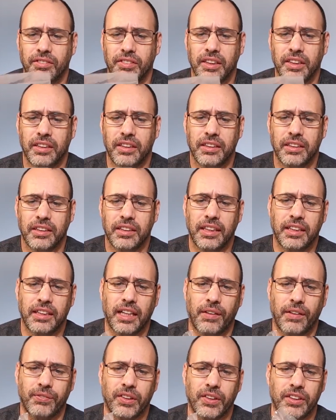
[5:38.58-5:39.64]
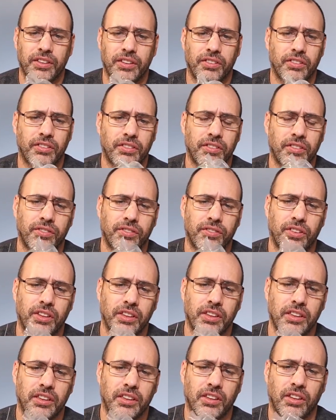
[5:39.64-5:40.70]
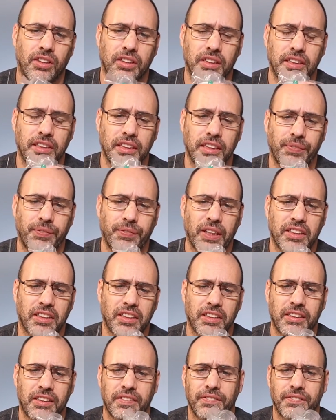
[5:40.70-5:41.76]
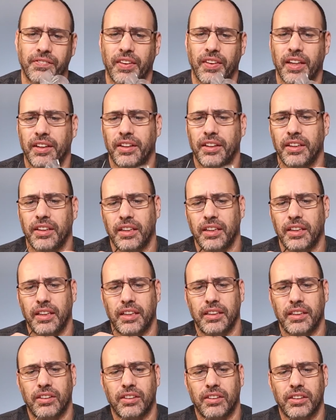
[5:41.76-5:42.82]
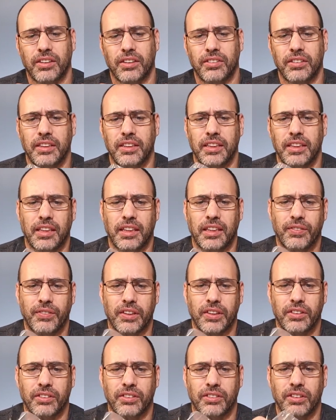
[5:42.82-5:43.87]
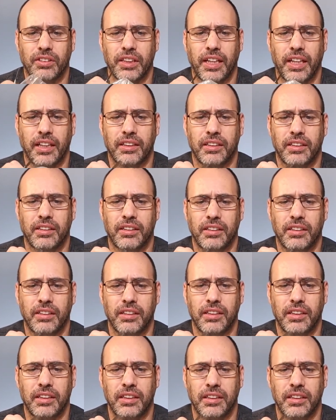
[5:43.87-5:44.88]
with the adapter for the solder dispenser and also the adapter to connect